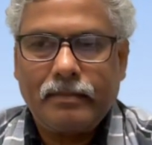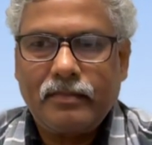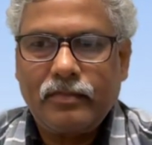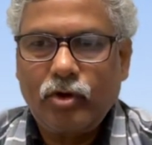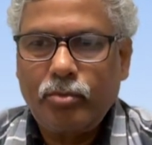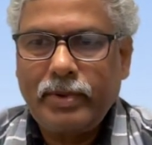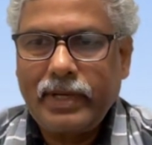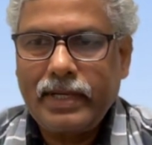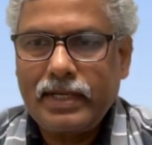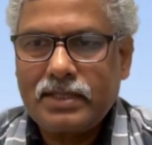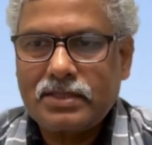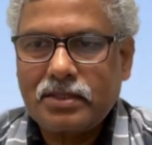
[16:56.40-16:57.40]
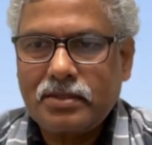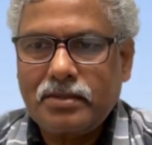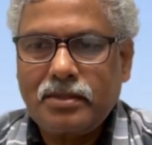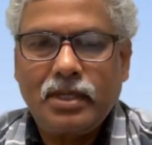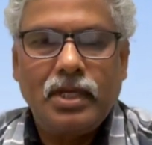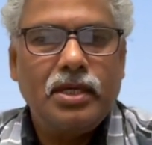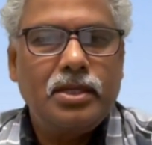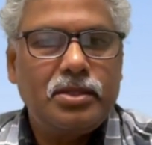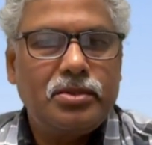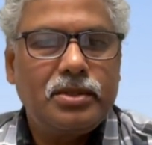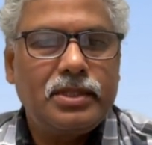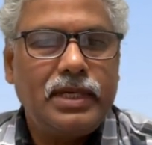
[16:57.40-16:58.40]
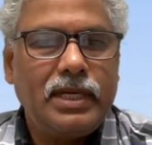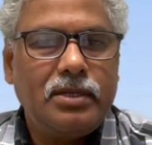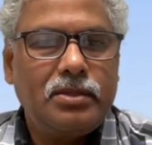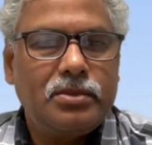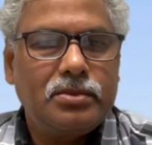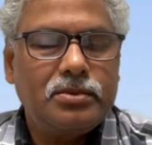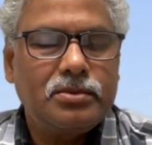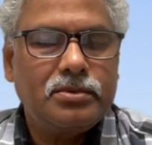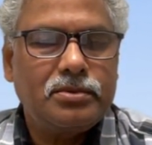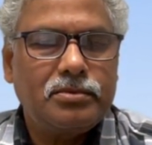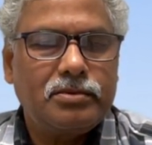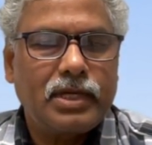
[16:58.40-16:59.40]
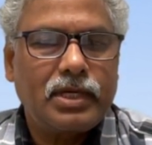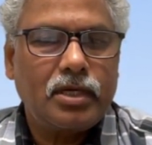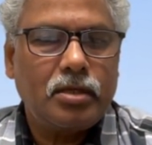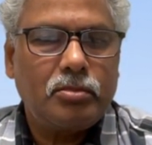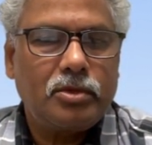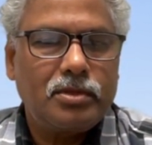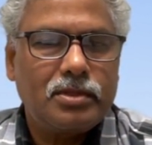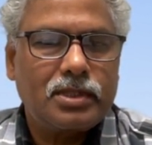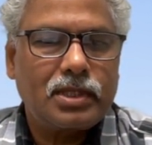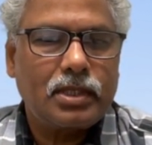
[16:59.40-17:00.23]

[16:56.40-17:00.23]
open, so you don't need to worry about